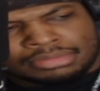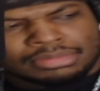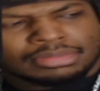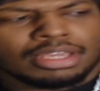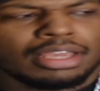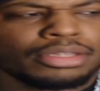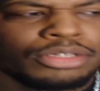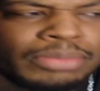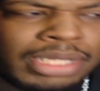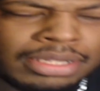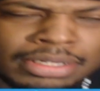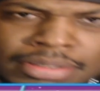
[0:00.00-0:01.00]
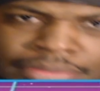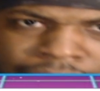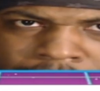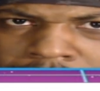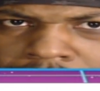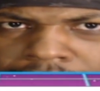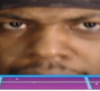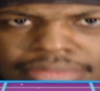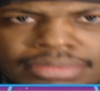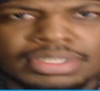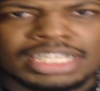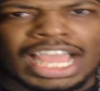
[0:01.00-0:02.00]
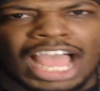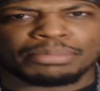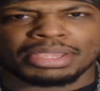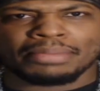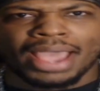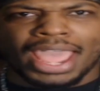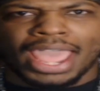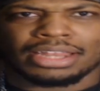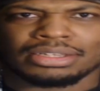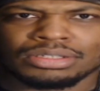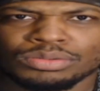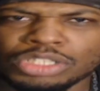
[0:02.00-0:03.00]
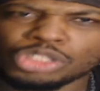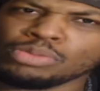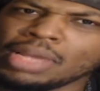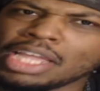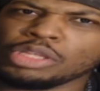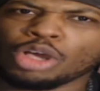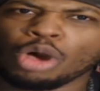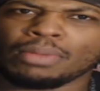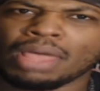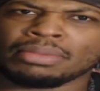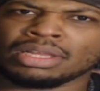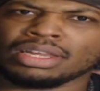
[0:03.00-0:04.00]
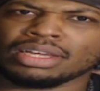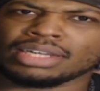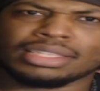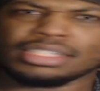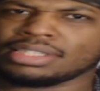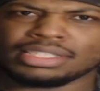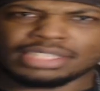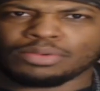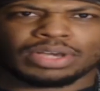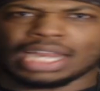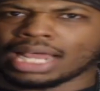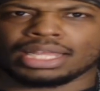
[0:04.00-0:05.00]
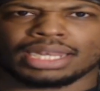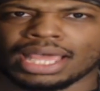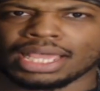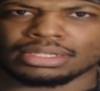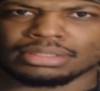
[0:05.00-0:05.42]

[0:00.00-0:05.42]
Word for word: Hell you mean? I'd be mad. What you mean you gonna make me look like this? This ain't what I look like.